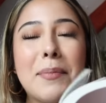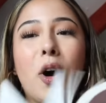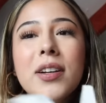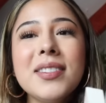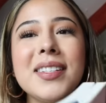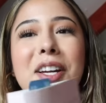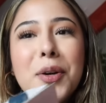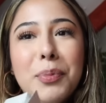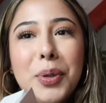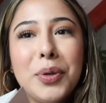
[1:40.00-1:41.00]
I'm honestly in
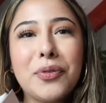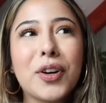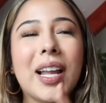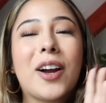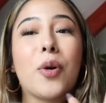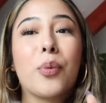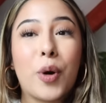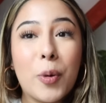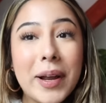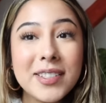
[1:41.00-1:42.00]
a mood for like a
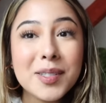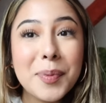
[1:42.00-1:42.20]
romance